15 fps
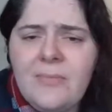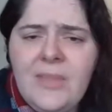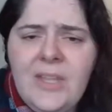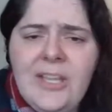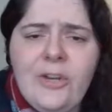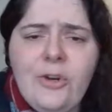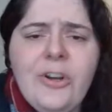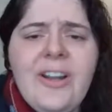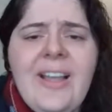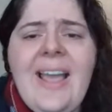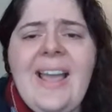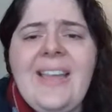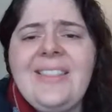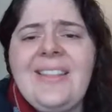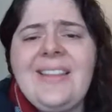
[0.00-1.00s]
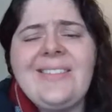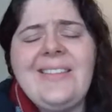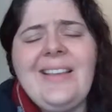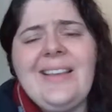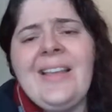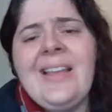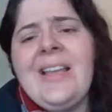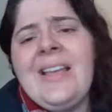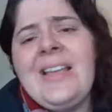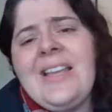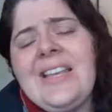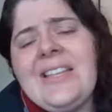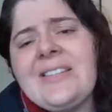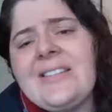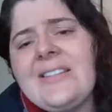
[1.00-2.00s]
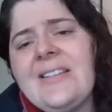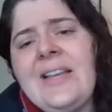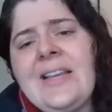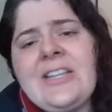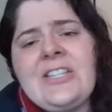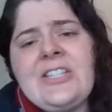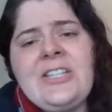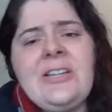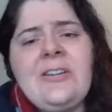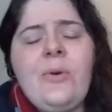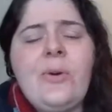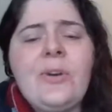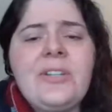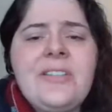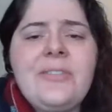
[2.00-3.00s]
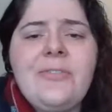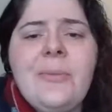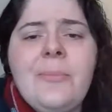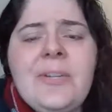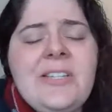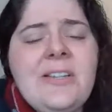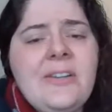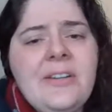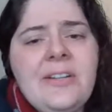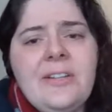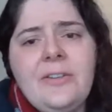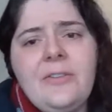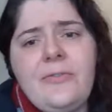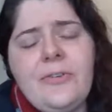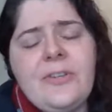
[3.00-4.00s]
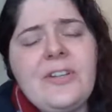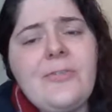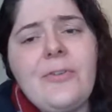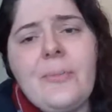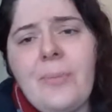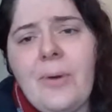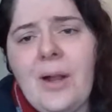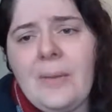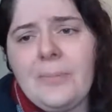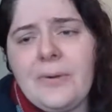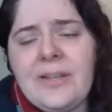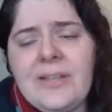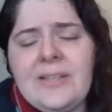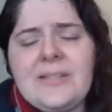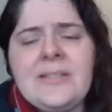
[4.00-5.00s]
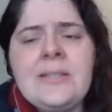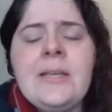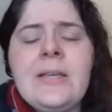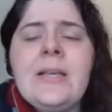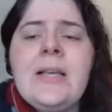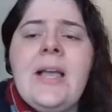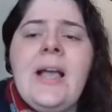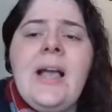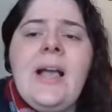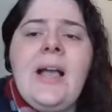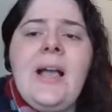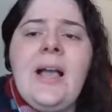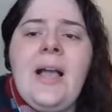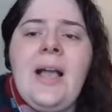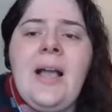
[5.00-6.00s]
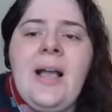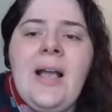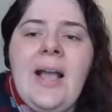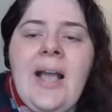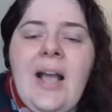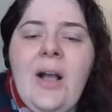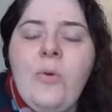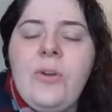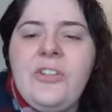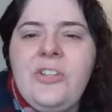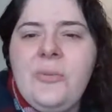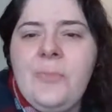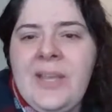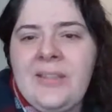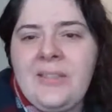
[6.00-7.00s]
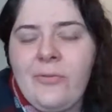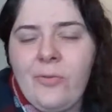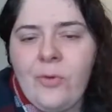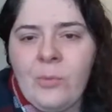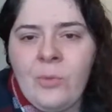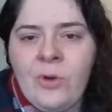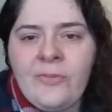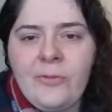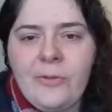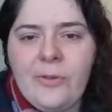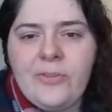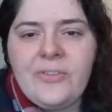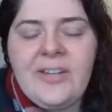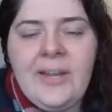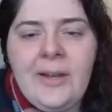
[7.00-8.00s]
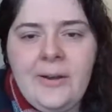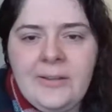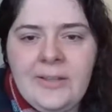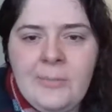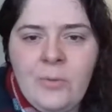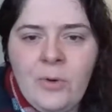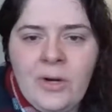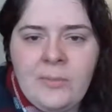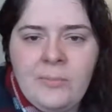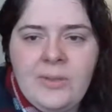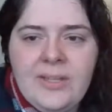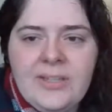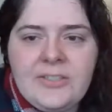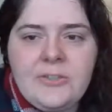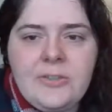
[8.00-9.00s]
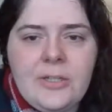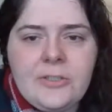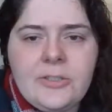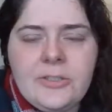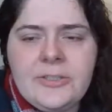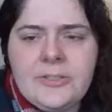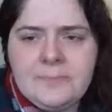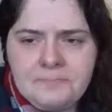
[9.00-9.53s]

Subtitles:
in order to add things like insulation or different materials for different properties, how would you make the formwork for those inherently more complex structures?